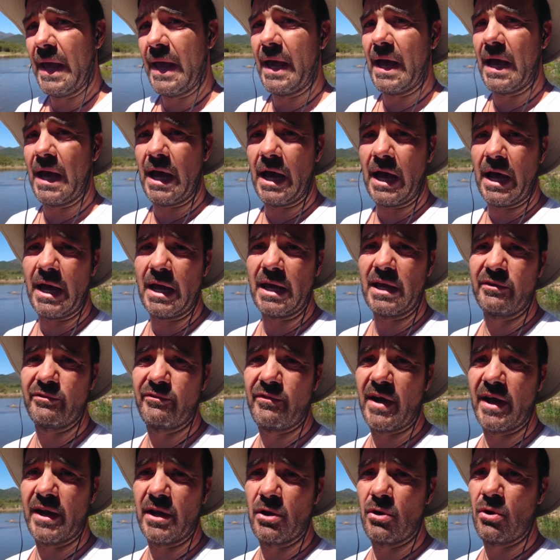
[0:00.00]
If
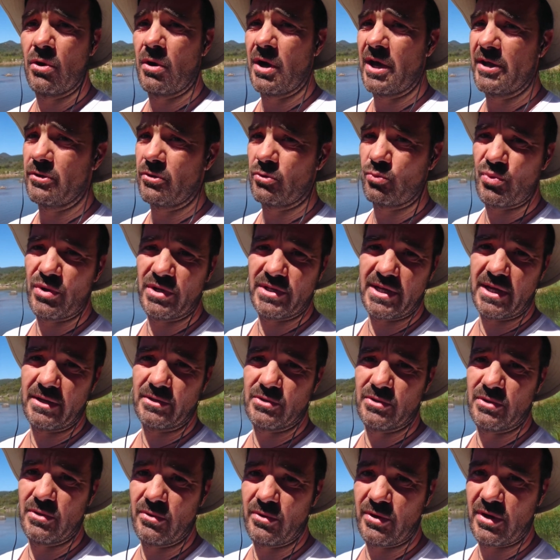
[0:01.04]
I know, I don't pretend
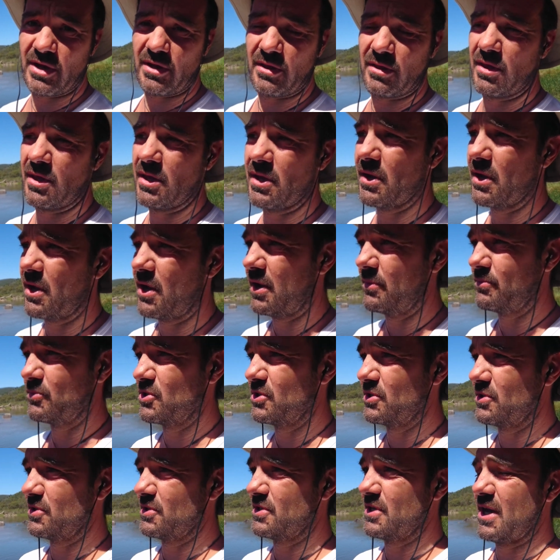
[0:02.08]
to know anything. I'm
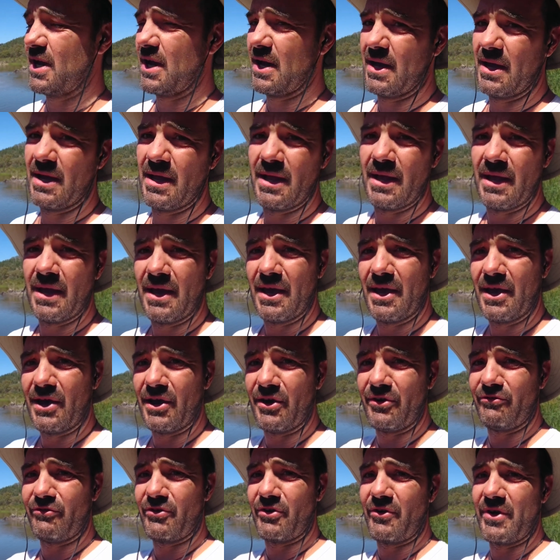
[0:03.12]
just a
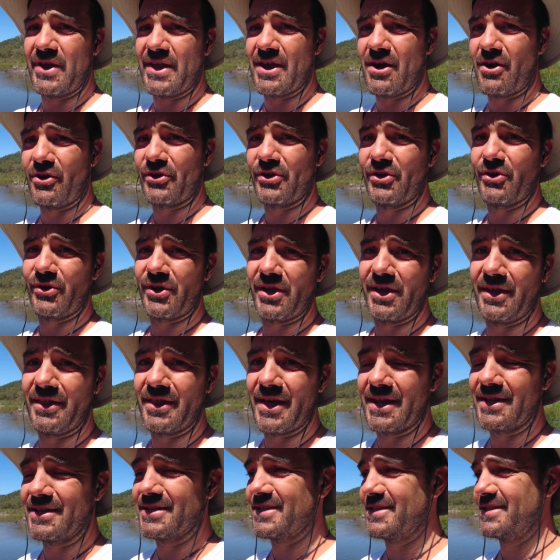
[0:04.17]
very young yogi
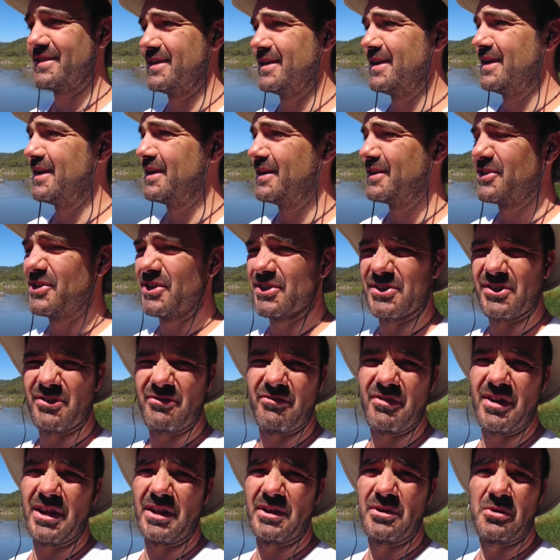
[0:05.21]
that doesn't
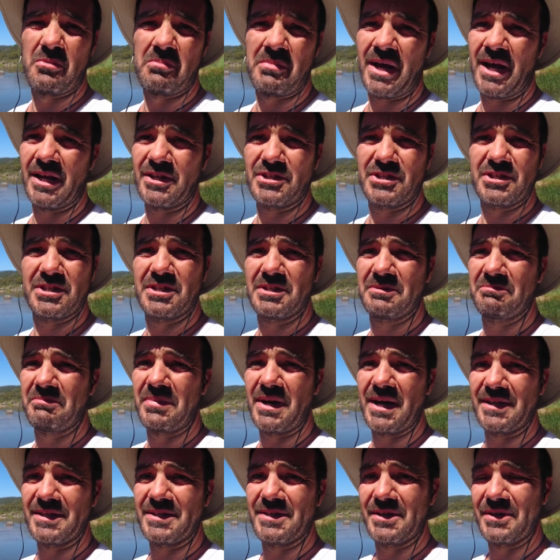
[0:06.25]
really know much,
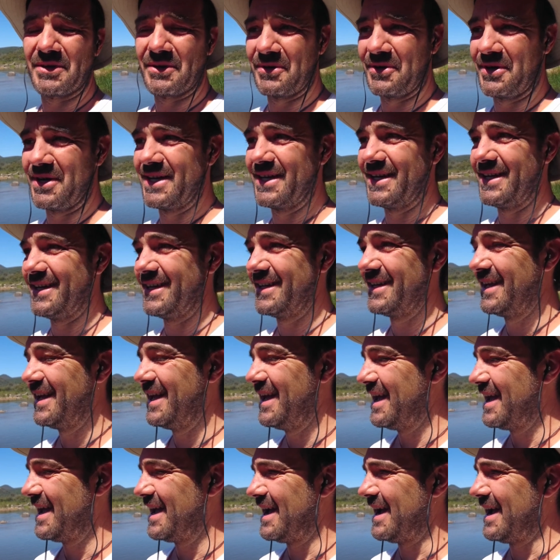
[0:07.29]
but you know,
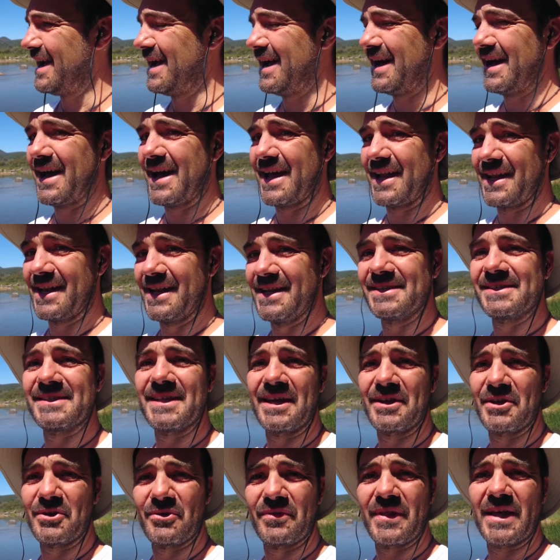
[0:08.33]
at least
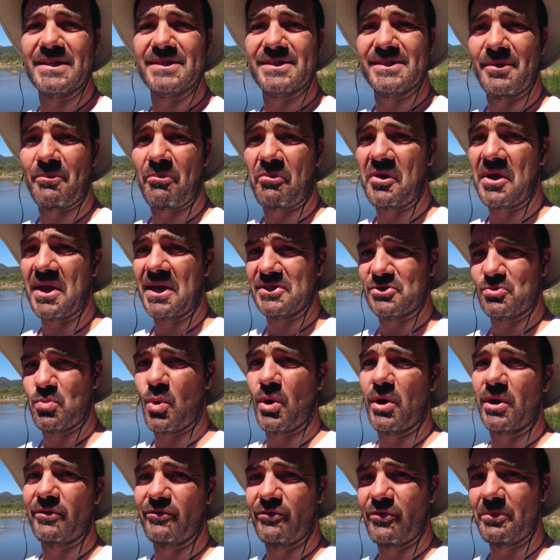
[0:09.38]
I know that something has
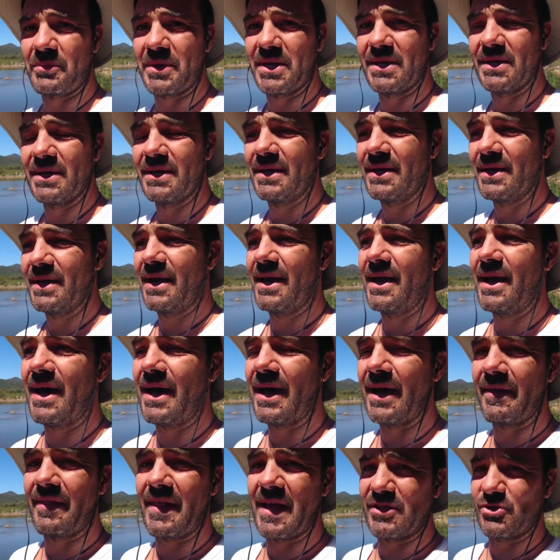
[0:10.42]
worked for me.
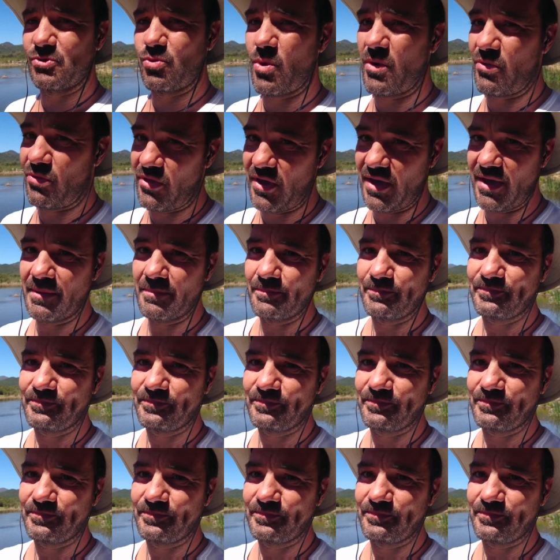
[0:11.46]
That's one thing.